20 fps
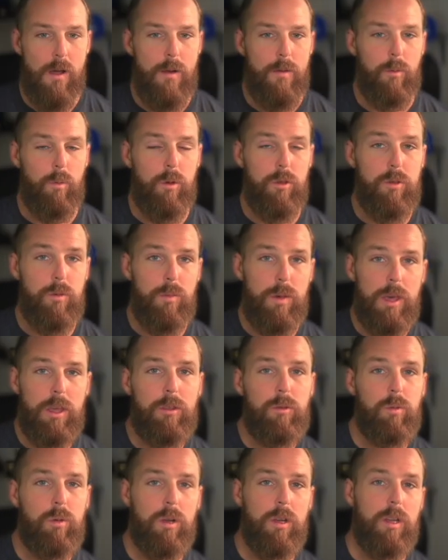which means
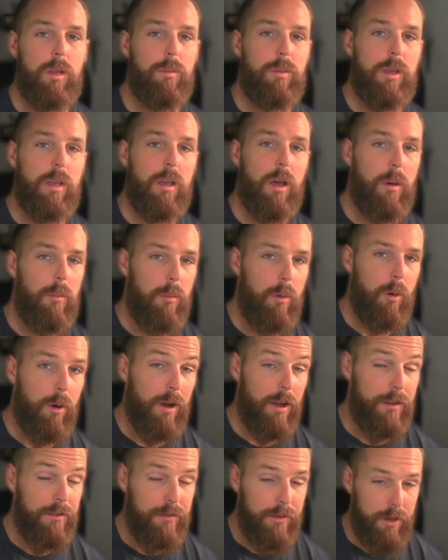we're going to become more
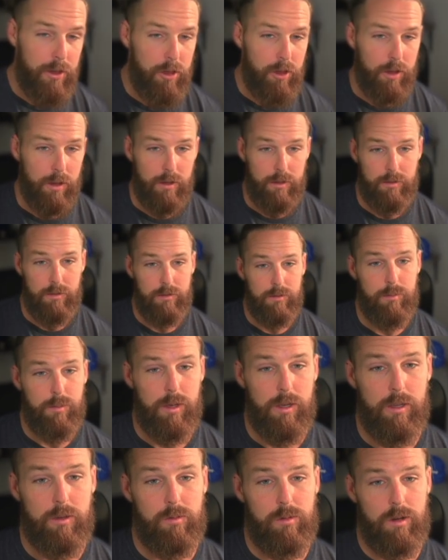efficient
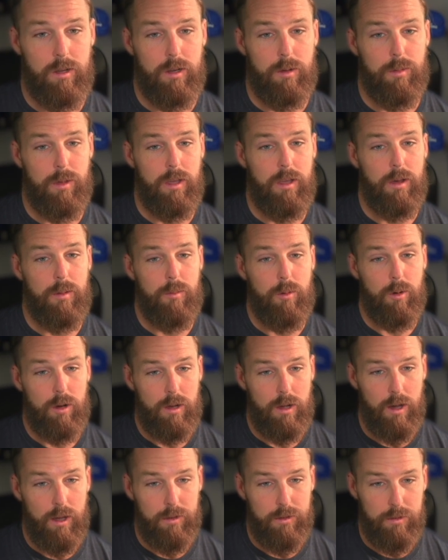because we're going to become more
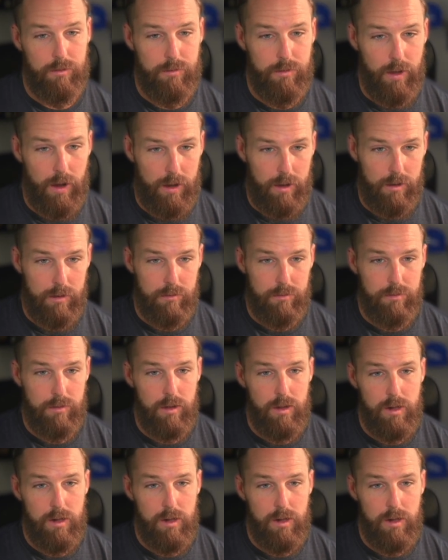cost effective.